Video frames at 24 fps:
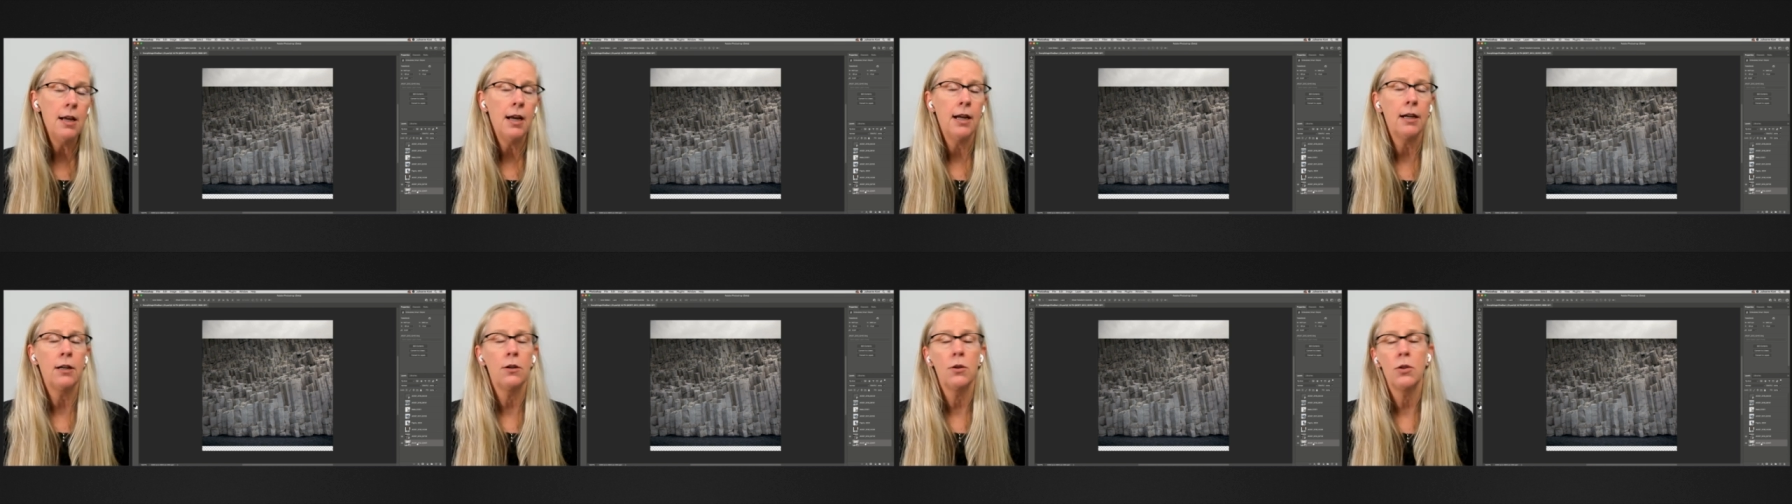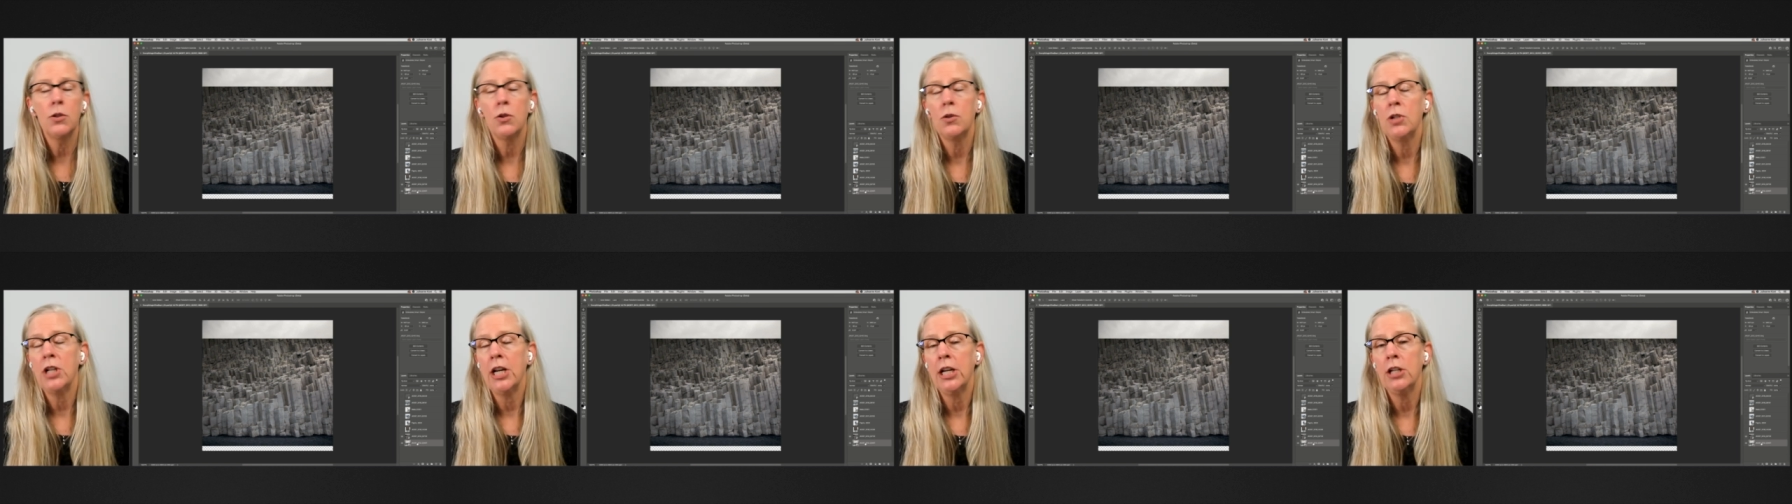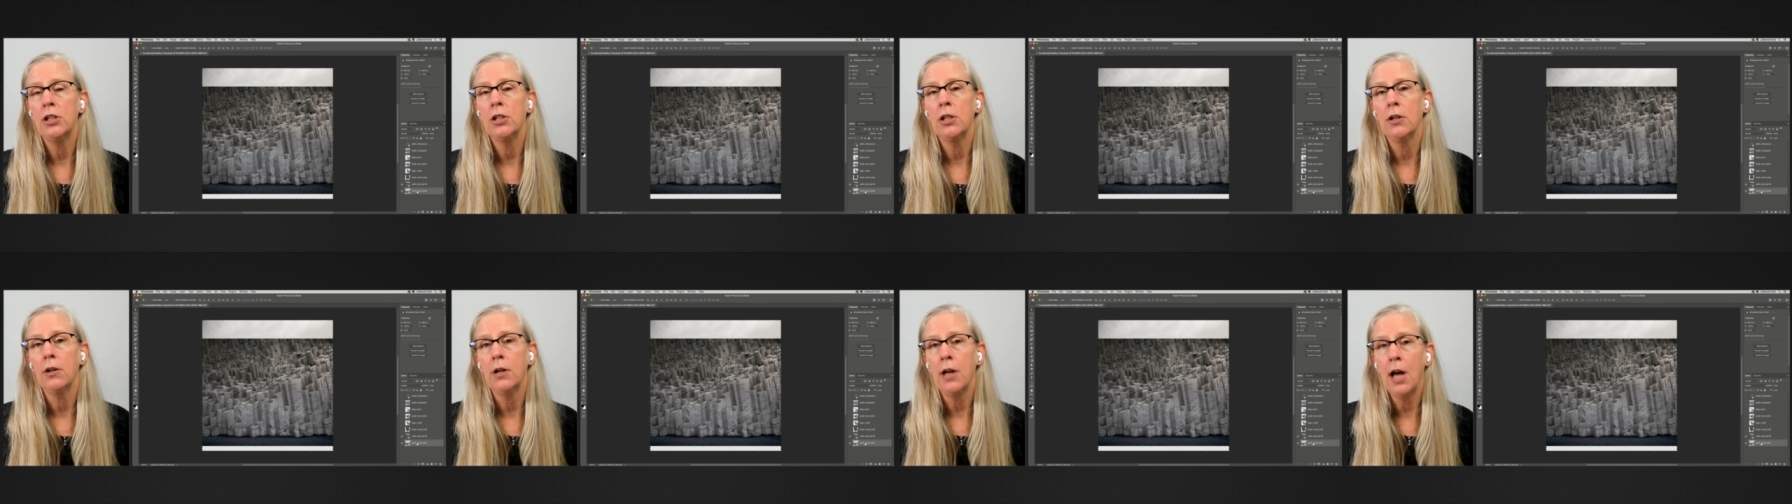I can also
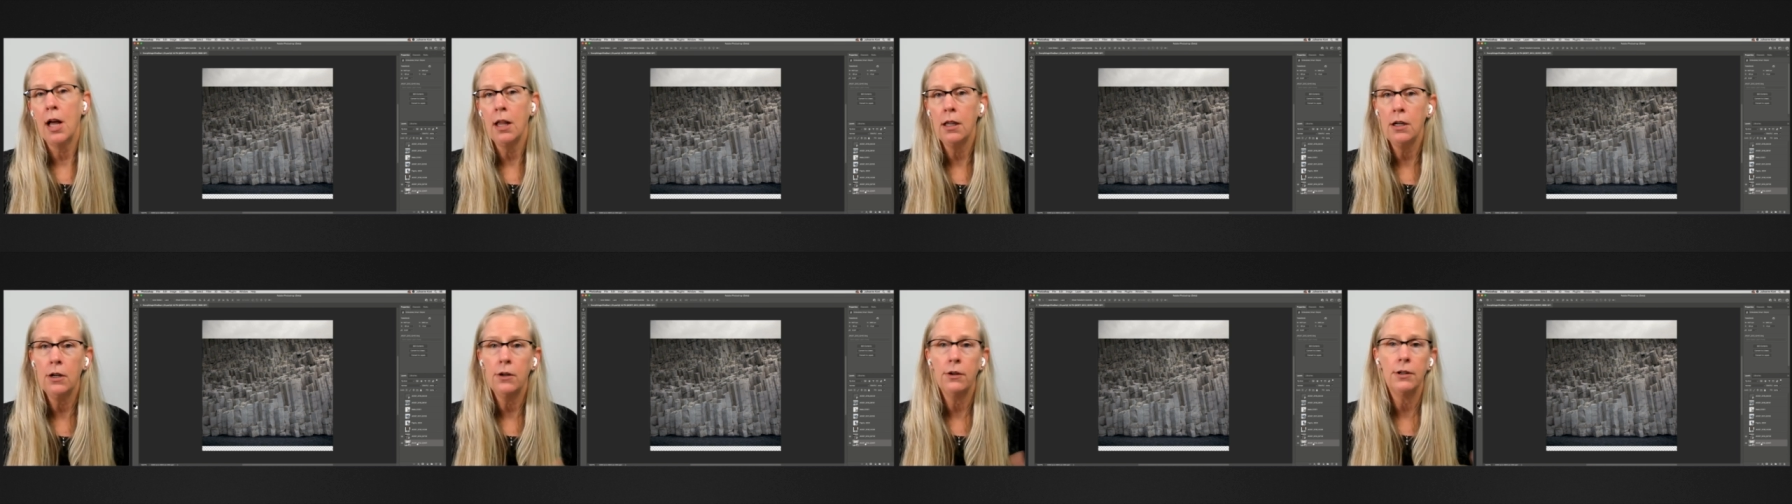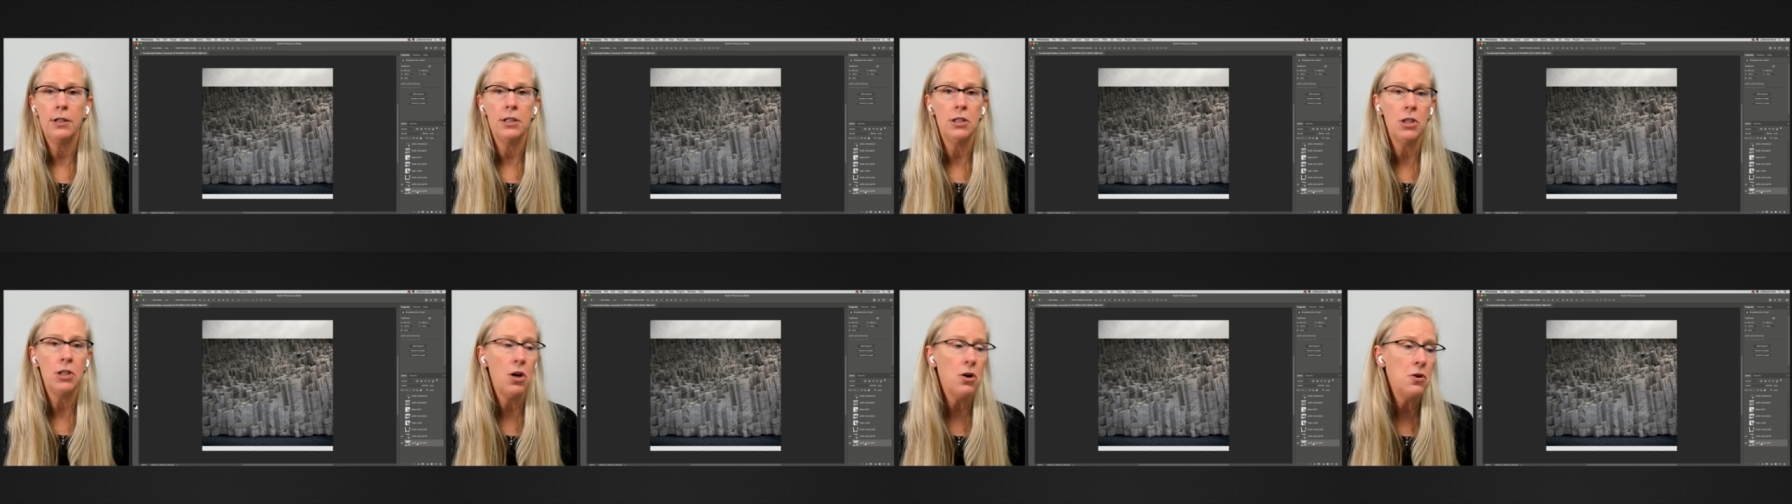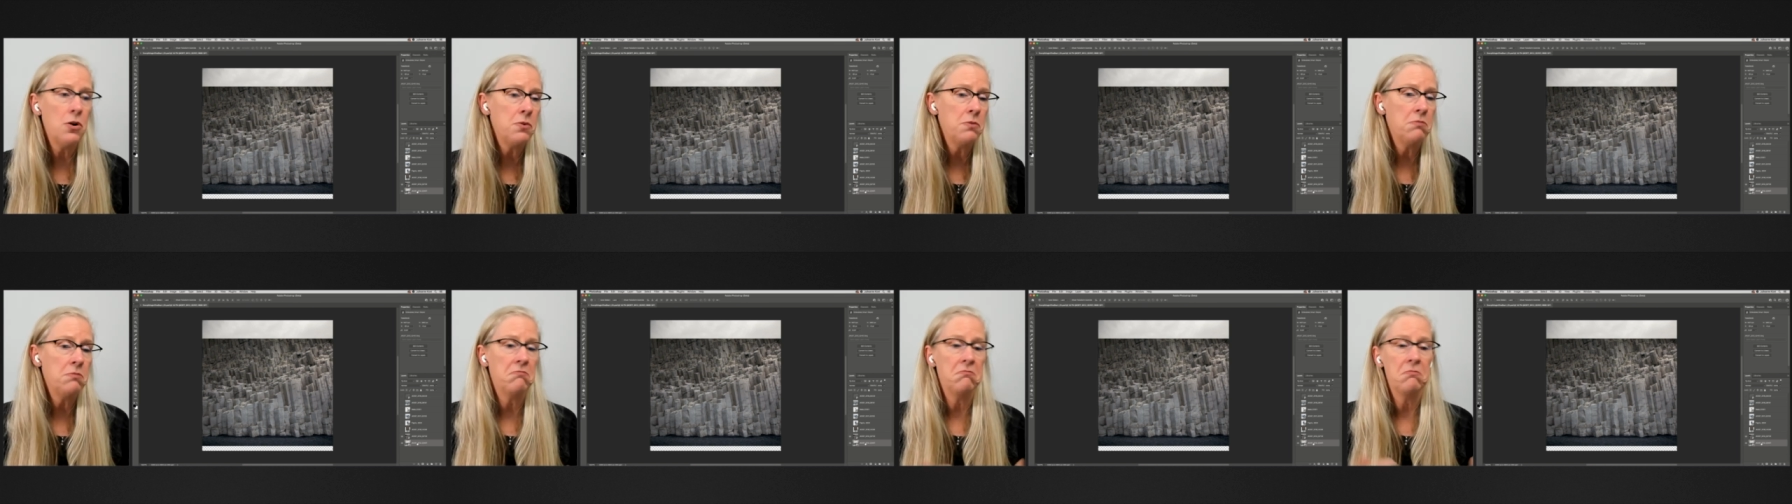change their color and
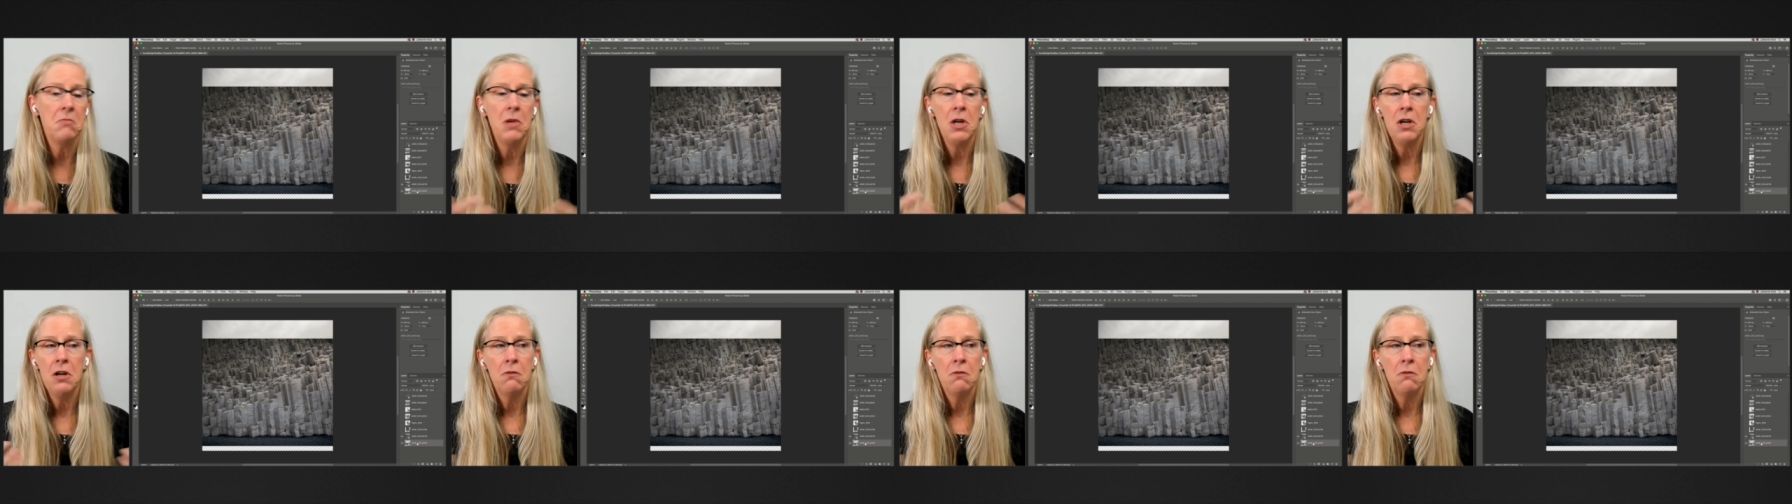tone,